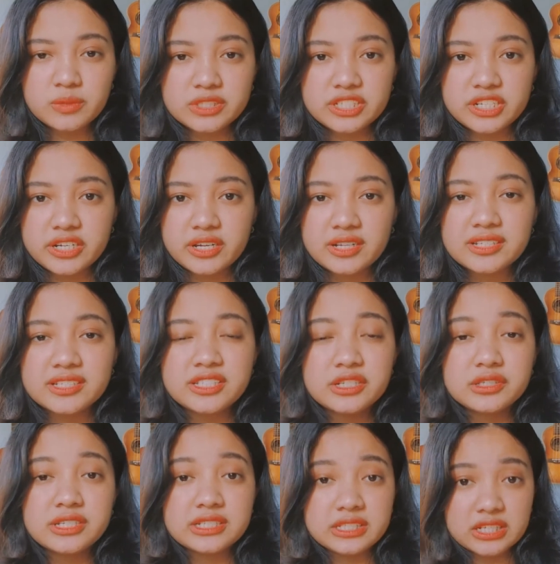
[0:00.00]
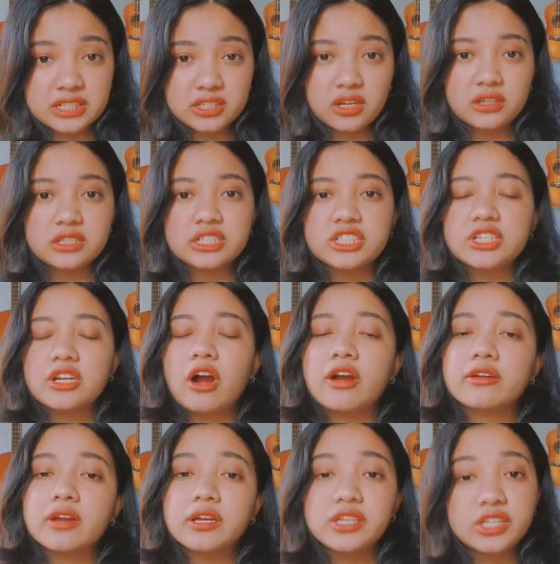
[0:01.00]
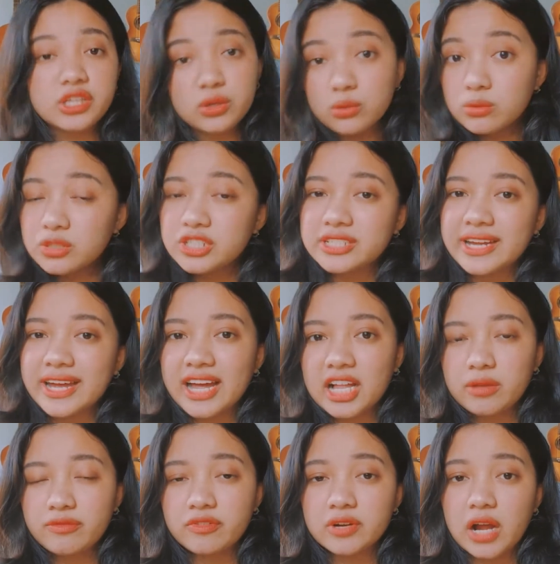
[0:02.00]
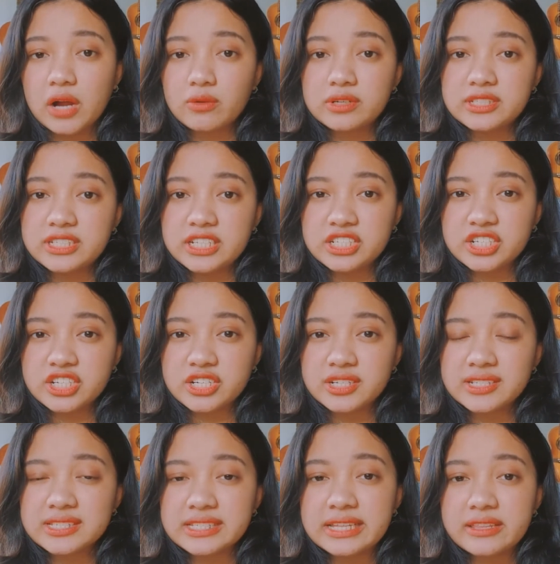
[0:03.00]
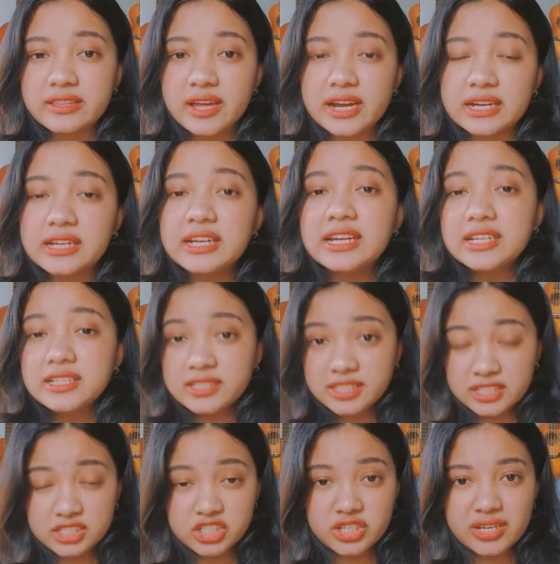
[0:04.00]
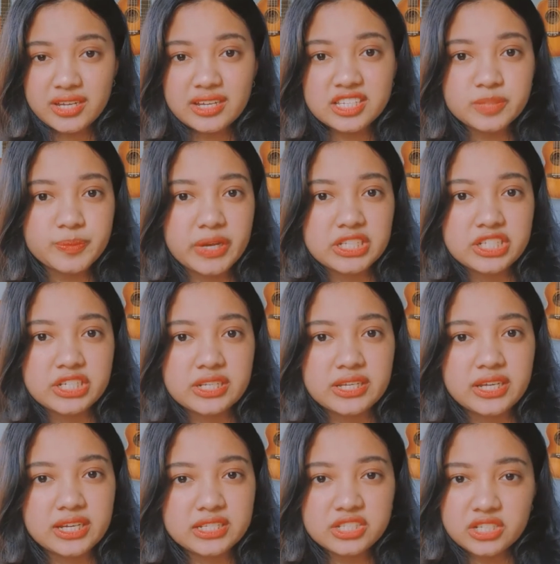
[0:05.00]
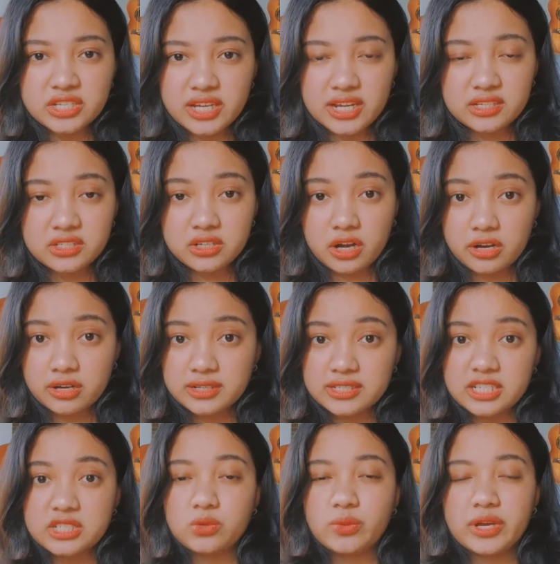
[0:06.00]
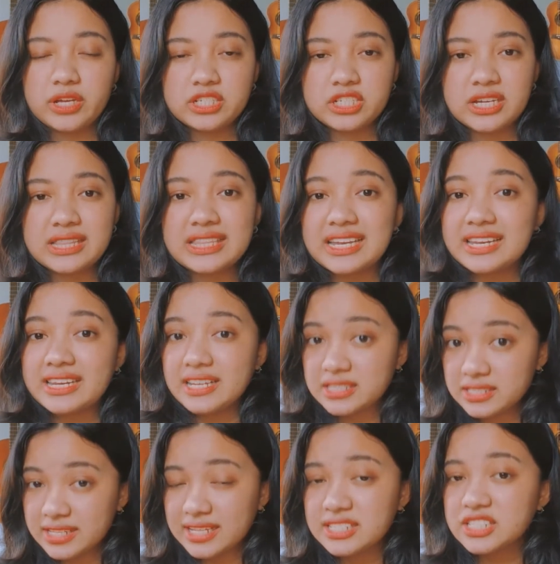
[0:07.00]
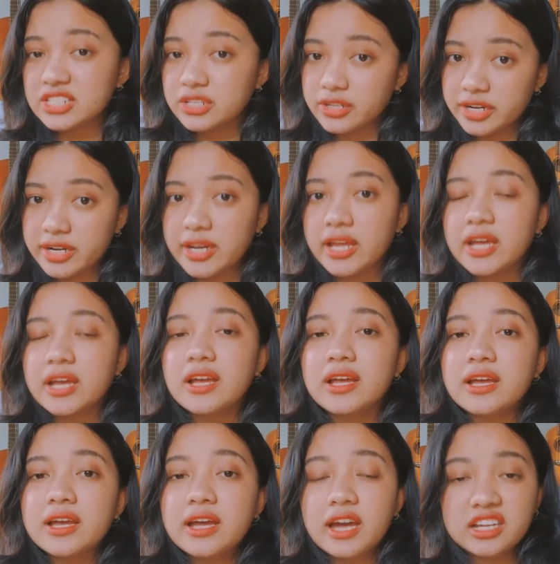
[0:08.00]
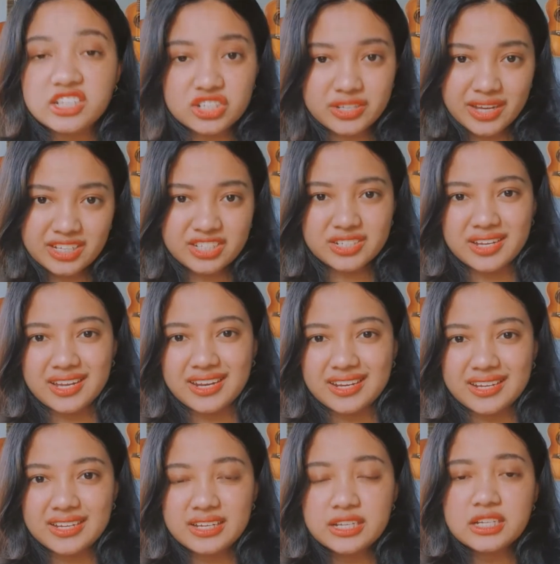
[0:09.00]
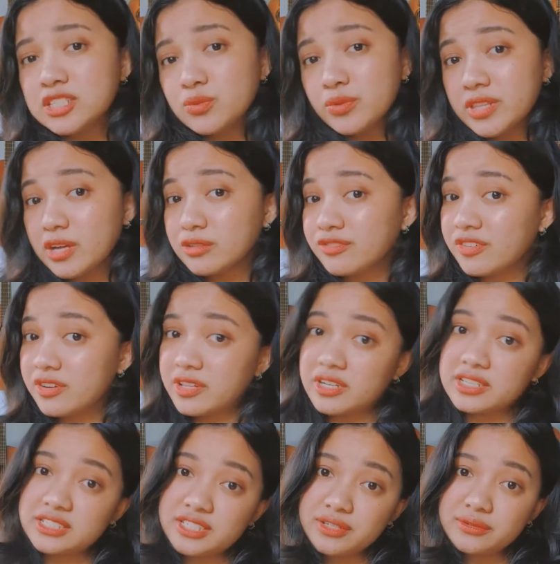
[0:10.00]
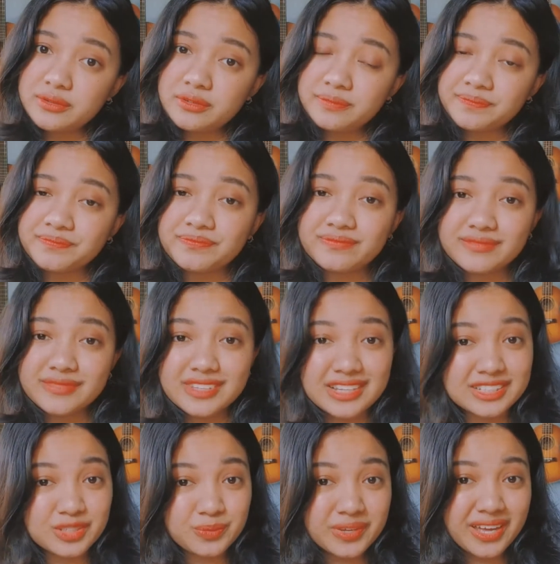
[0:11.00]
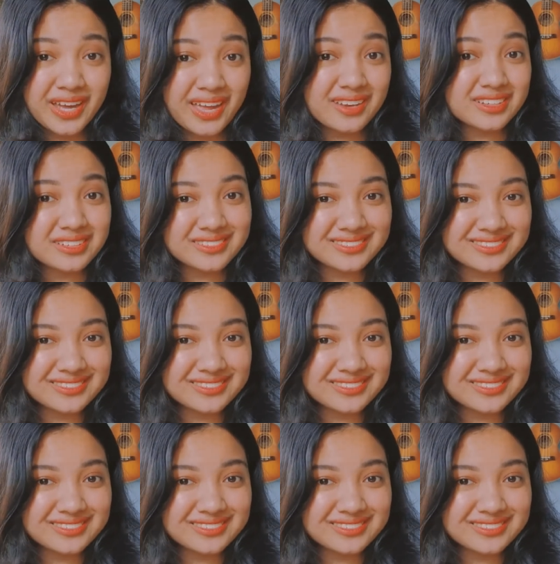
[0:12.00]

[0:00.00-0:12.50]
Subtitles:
materials using technology are a huge help for our teachers in their teaching, especially in today's current situation, the distance learning education. So without further ado, let's begin.